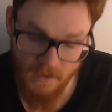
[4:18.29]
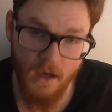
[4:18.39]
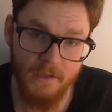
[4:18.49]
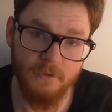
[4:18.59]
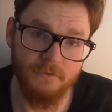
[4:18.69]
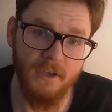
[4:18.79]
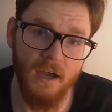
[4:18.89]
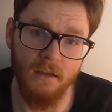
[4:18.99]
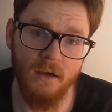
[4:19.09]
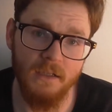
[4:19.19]
I don't
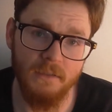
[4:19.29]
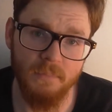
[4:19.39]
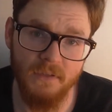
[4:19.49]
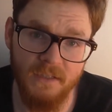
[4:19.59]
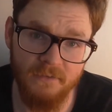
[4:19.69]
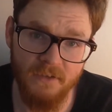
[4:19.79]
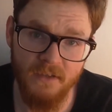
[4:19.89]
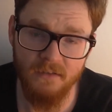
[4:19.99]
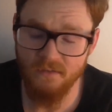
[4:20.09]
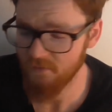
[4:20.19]
doubt Hardy believes
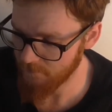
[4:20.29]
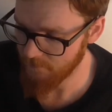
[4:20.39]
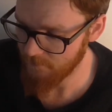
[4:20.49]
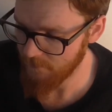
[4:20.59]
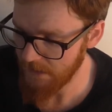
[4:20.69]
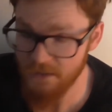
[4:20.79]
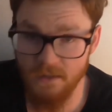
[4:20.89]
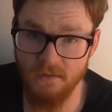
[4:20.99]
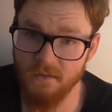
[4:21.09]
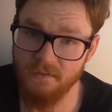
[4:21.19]
this,
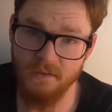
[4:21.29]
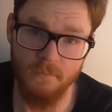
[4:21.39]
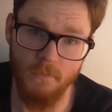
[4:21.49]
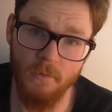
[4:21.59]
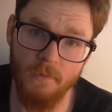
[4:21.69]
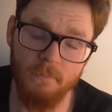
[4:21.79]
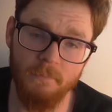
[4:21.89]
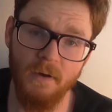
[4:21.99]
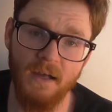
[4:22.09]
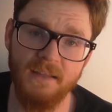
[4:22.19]
at least at the
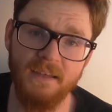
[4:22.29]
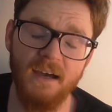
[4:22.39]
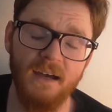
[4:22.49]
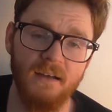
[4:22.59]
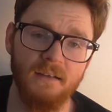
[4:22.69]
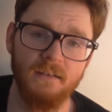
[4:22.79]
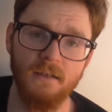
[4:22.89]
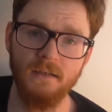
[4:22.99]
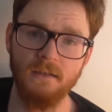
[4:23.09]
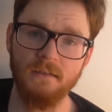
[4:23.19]
moment, but yeah,
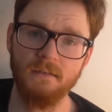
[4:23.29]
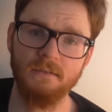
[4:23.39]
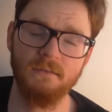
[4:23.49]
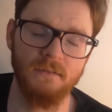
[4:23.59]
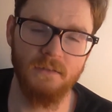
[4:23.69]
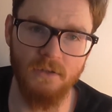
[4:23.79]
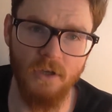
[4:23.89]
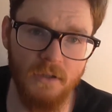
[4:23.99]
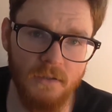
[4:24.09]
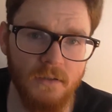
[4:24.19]

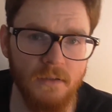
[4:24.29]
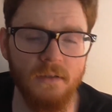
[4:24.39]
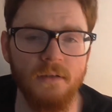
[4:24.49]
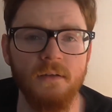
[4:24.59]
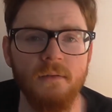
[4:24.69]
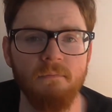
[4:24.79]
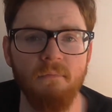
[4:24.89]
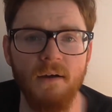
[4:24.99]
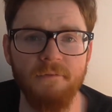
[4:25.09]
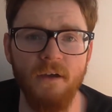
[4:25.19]
not
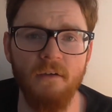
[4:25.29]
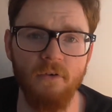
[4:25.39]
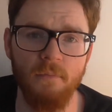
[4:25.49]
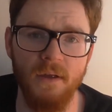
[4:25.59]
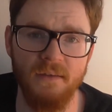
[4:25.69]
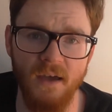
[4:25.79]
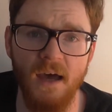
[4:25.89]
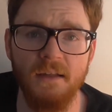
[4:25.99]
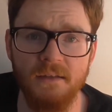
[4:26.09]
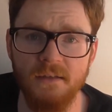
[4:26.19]
my favorite
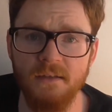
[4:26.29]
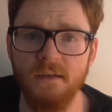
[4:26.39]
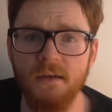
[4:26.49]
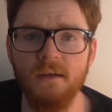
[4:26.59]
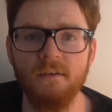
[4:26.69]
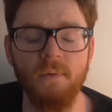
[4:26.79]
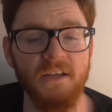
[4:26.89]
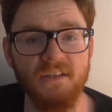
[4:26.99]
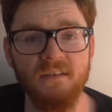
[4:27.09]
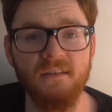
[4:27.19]
mentality,
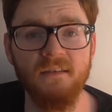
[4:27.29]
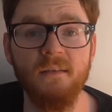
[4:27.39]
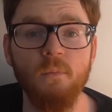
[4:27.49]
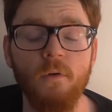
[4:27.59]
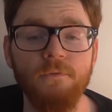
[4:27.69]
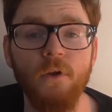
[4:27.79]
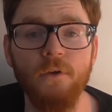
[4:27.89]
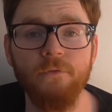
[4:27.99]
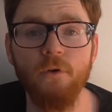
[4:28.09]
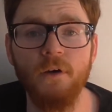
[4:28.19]
especially since he won't
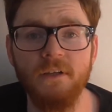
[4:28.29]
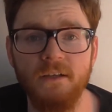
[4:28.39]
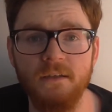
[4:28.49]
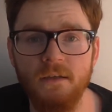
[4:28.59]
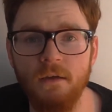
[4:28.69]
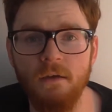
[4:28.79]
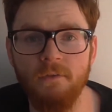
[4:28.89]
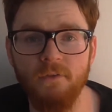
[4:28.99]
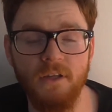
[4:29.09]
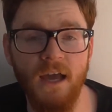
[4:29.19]
follow through on it.
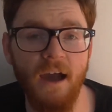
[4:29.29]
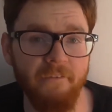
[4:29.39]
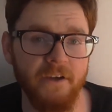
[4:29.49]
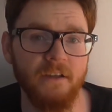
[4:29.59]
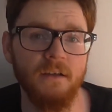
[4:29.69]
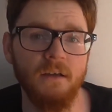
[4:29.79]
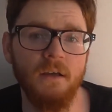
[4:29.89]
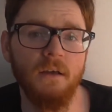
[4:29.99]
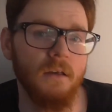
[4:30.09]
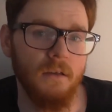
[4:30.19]
If you're gonna have it,
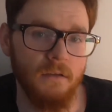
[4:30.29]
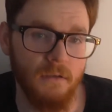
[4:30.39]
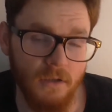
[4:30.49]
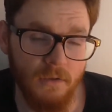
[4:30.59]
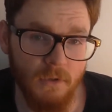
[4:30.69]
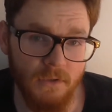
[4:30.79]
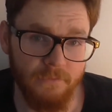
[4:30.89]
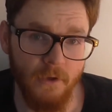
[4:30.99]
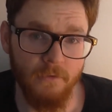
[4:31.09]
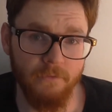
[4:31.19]
you're gonna want
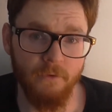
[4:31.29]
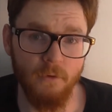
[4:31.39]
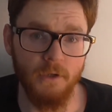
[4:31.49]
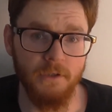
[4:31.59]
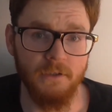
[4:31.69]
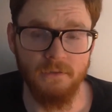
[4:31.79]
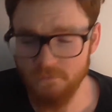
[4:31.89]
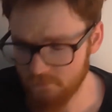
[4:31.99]
to follow through on it.